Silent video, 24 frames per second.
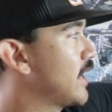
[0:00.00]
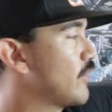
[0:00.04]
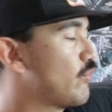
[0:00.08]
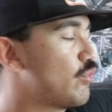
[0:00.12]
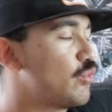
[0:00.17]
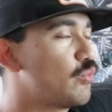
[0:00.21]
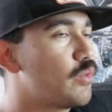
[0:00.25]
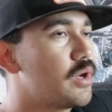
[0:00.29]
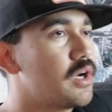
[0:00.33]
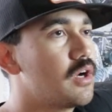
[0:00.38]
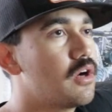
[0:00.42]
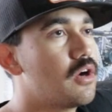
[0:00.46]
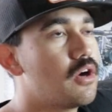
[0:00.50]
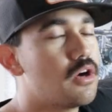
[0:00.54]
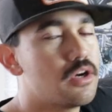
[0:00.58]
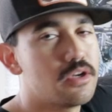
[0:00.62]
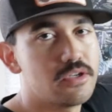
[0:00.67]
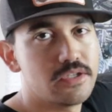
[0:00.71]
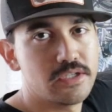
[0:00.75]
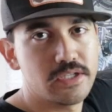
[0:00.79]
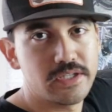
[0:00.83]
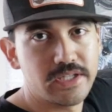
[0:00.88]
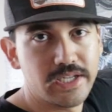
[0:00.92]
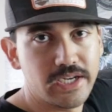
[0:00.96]
everywhere
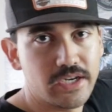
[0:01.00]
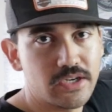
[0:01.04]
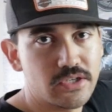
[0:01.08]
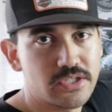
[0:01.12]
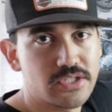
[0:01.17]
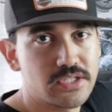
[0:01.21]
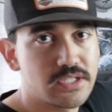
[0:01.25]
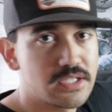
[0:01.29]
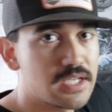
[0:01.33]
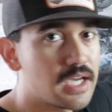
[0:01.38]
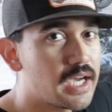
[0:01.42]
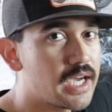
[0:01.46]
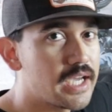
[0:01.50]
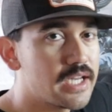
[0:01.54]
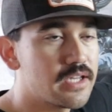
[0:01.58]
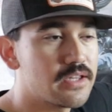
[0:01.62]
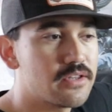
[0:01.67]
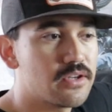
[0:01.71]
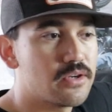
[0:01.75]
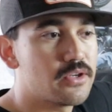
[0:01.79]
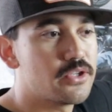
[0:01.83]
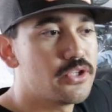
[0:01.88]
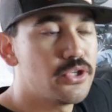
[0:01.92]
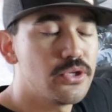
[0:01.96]
on their
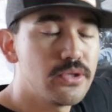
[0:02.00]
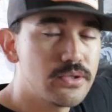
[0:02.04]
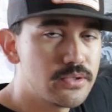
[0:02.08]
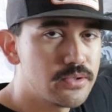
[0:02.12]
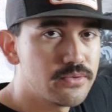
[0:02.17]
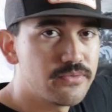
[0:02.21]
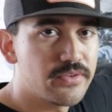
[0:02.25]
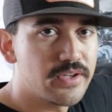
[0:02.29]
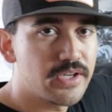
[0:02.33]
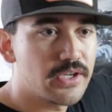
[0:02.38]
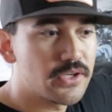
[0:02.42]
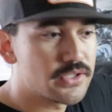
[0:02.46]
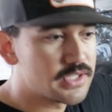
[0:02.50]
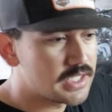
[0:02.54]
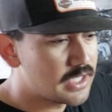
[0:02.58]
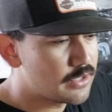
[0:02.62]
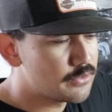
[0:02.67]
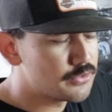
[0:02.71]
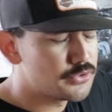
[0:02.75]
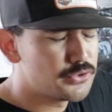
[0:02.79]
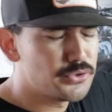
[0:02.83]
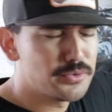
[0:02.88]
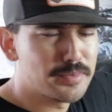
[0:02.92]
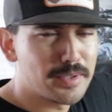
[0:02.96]
site, their YouTube videos. I
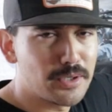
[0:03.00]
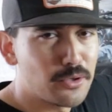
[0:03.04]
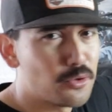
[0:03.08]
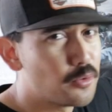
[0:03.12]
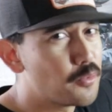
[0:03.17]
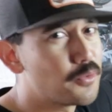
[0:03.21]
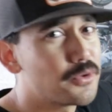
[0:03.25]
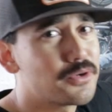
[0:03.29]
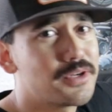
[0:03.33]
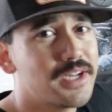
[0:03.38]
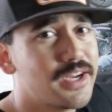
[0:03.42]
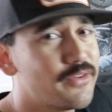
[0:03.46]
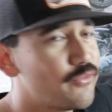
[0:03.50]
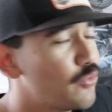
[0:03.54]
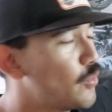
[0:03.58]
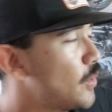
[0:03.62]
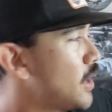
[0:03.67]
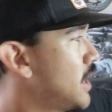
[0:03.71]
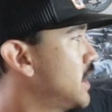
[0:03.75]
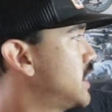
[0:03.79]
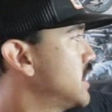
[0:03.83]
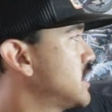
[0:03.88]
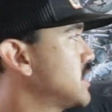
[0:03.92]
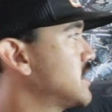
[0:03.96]
was doing my homework
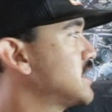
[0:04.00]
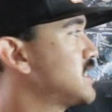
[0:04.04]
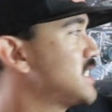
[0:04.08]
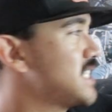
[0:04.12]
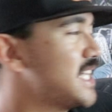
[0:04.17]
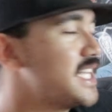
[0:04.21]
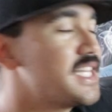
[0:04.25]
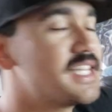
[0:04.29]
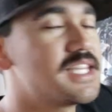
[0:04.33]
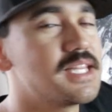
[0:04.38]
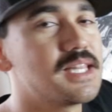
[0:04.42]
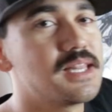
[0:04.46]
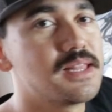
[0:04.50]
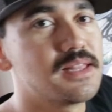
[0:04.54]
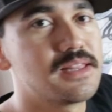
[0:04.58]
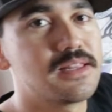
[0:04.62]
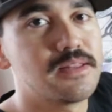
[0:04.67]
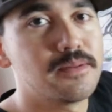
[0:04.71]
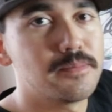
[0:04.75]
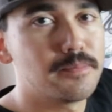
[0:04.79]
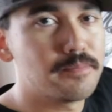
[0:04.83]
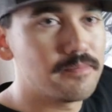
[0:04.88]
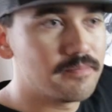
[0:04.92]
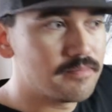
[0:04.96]
everywhere. It doesn't say
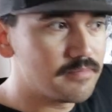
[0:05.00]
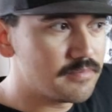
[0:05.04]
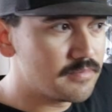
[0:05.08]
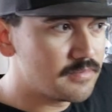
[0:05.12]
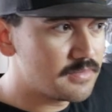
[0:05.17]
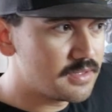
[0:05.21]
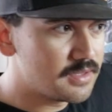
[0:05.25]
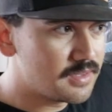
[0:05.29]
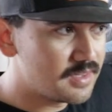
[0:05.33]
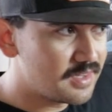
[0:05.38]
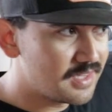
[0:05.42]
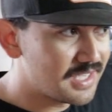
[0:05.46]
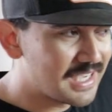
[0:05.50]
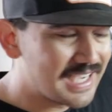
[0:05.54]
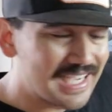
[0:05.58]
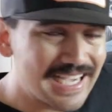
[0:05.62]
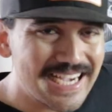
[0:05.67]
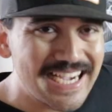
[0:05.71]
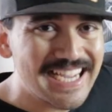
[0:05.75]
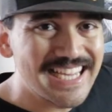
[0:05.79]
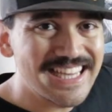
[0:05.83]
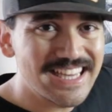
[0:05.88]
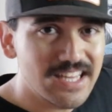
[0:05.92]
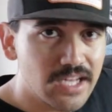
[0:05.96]
the
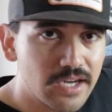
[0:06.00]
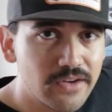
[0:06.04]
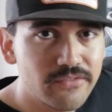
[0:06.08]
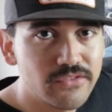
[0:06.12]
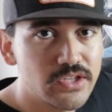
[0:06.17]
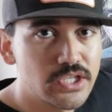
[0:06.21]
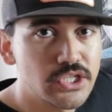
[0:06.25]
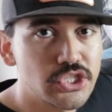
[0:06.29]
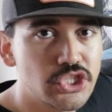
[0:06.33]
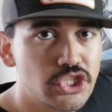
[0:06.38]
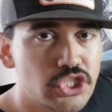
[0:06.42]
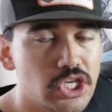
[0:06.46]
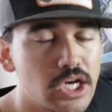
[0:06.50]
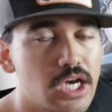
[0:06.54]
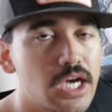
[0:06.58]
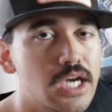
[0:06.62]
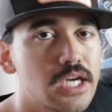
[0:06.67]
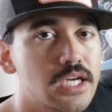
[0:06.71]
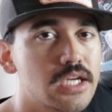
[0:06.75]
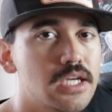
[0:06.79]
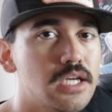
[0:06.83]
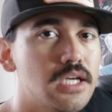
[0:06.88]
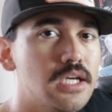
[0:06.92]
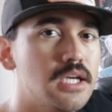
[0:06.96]
height of this
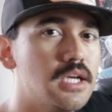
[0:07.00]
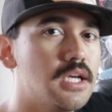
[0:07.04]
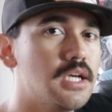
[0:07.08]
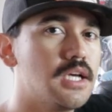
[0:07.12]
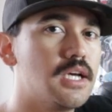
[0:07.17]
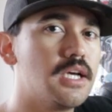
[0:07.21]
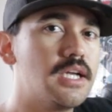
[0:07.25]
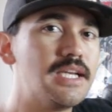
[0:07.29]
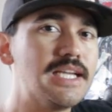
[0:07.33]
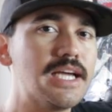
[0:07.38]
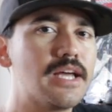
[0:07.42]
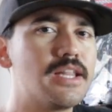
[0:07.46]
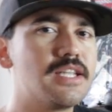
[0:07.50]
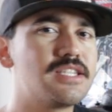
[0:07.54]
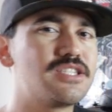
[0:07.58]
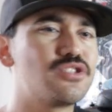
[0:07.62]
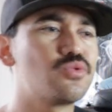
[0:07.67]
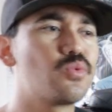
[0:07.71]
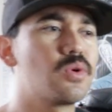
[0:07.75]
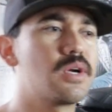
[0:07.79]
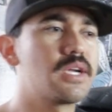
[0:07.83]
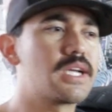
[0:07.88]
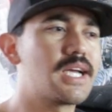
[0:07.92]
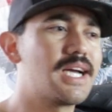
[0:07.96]
shock. Now this
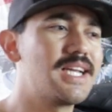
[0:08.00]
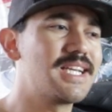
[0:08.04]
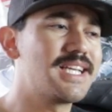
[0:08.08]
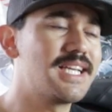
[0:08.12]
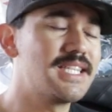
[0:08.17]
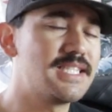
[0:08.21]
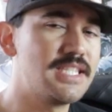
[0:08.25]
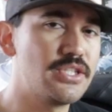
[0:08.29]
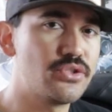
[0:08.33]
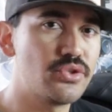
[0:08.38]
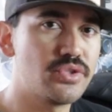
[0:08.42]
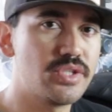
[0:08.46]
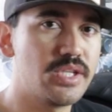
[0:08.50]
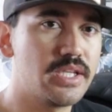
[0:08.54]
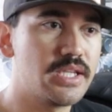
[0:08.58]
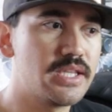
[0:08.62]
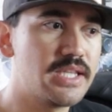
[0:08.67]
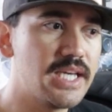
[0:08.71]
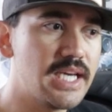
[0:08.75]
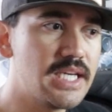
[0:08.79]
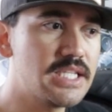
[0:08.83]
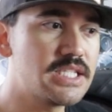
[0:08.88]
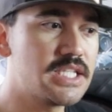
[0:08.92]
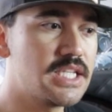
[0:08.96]
is where it kind of gets interesting.
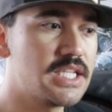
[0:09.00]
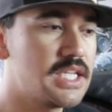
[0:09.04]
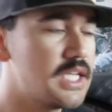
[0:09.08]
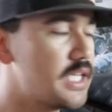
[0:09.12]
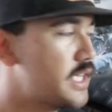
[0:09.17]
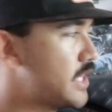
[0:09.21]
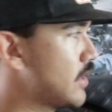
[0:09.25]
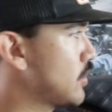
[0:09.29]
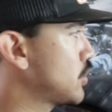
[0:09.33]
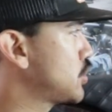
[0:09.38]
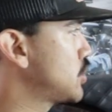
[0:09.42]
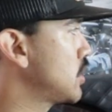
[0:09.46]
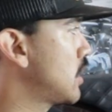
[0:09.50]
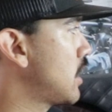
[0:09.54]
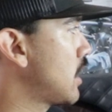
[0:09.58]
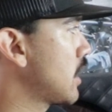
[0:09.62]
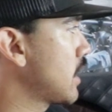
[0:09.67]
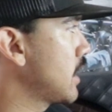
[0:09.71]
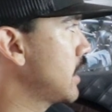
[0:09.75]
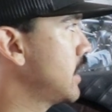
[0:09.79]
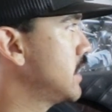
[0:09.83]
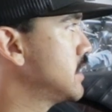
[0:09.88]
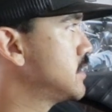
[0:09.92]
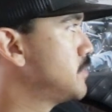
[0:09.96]
They said that their
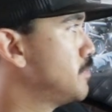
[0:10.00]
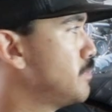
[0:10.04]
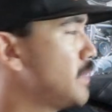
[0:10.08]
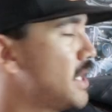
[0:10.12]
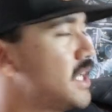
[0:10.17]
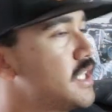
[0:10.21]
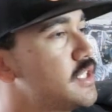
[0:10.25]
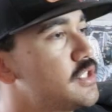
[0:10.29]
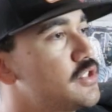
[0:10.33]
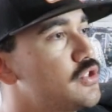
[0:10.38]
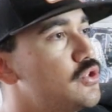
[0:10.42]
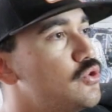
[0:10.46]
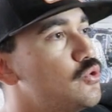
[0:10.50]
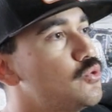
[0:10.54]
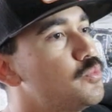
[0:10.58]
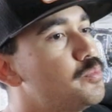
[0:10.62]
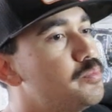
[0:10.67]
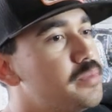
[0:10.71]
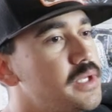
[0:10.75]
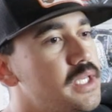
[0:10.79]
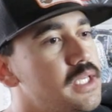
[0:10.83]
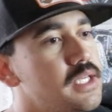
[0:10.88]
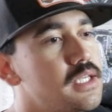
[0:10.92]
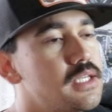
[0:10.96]
shock is meant to
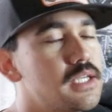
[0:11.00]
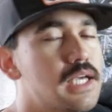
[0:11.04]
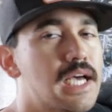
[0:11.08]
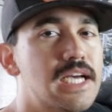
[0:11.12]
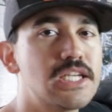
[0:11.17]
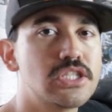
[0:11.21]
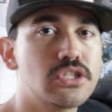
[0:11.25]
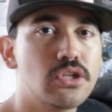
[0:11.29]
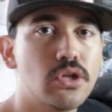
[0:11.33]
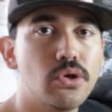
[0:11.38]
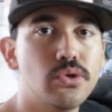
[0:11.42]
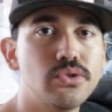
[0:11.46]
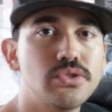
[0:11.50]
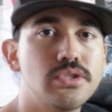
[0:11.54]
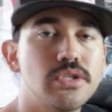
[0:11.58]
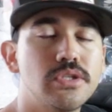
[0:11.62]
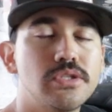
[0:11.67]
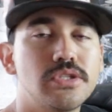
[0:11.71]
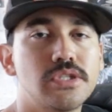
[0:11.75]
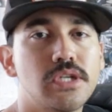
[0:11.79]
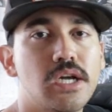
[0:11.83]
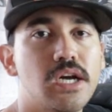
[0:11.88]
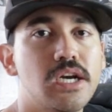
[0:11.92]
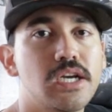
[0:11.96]
be as close to the
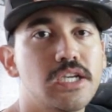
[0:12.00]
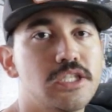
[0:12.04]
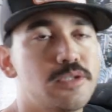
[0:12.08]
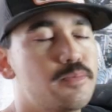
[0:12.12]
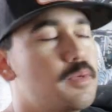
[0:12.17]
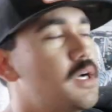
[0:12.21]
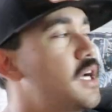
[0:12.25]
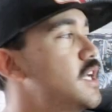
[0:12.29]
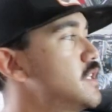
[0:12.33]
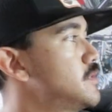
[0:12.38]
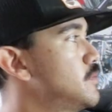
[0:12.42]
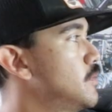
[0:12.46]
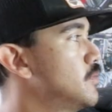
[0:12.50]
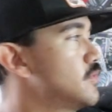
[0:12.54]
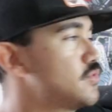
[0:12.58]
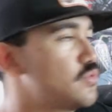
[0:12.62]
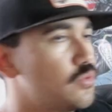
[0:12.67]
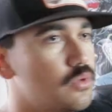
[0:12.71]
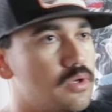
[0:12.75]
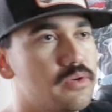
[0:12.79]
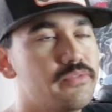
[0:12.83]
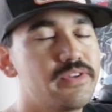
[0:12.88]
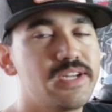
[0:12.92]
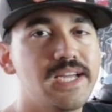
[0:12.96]
stock as possible.
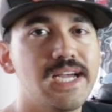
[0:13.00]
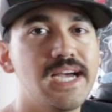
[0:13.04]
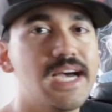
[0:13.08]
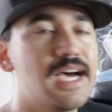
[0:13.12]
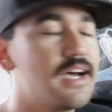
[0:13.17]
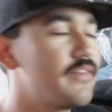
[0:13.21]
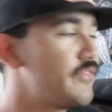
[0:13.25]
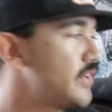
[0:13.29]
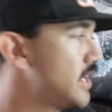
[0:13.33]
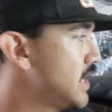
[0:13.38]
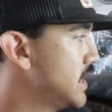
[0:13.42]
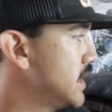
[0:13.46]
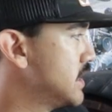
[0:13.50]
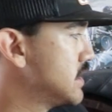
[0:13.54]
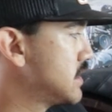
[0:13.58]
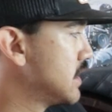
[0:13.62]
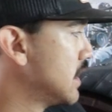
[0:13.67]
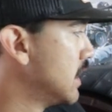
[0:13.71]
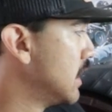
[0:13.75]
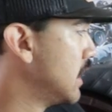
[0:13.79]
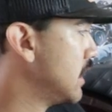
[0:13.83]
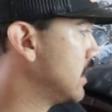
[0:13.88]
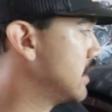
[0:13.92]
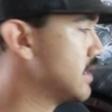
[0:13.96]
12.5 is
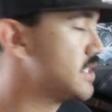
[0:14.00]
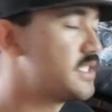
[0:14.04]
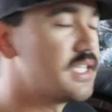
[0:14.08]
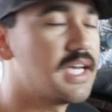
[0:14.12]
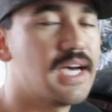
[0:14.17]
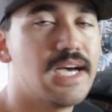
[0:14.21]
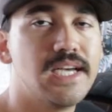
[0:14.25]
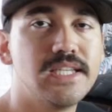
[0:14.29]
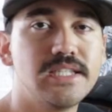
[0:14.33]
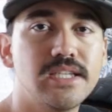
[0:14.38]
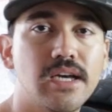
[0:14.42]
the size